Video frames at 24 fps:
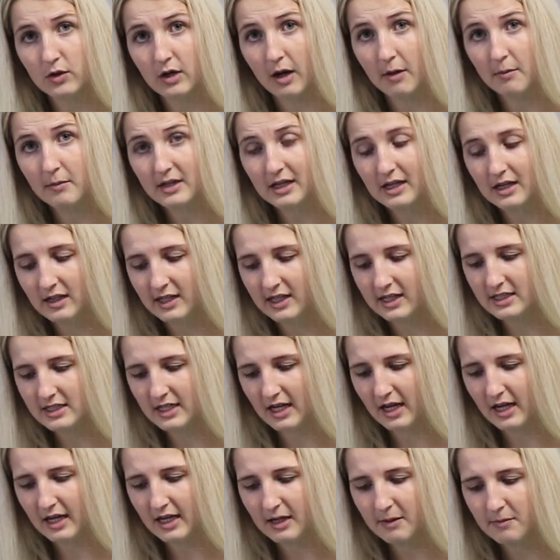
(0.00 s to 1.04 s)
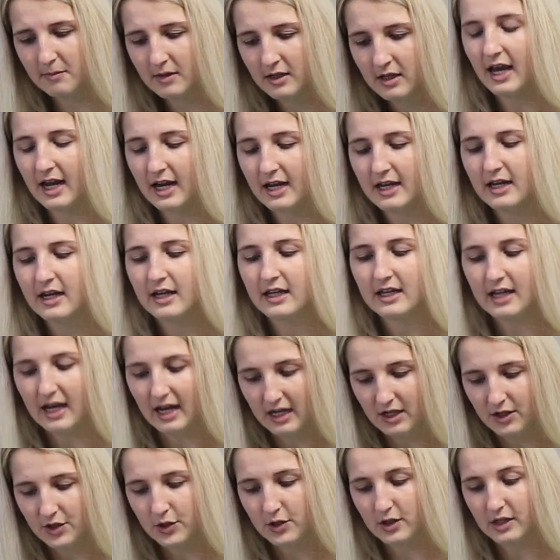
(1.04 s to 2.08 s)
gum healing time. And
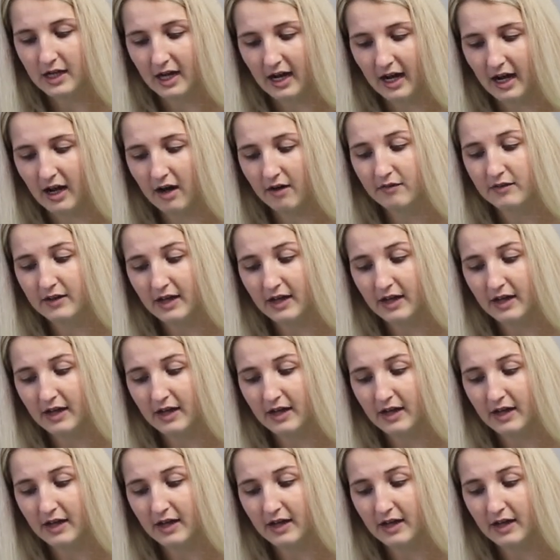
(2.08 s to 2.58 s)
again, you can have